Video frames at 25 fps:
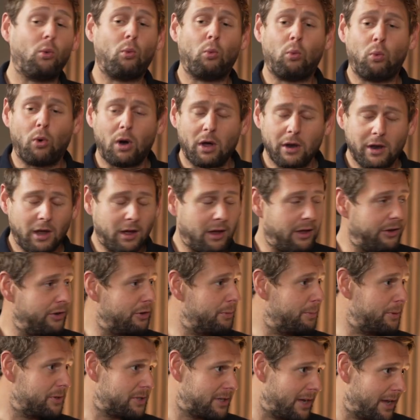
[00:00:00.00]

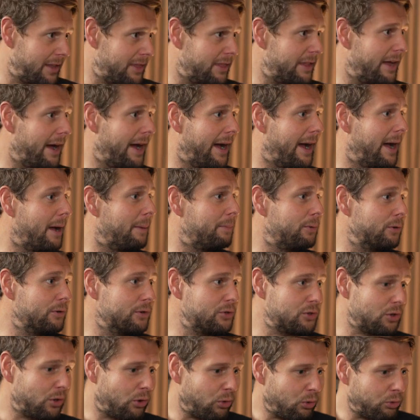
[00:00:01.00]
100%. That
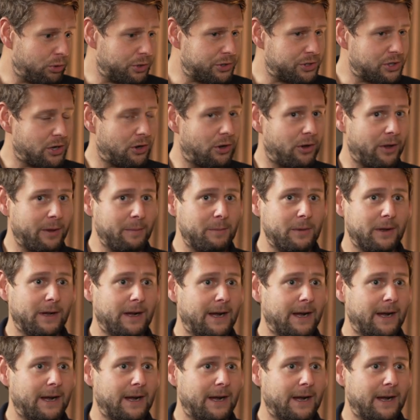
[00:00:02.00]
happens all the time.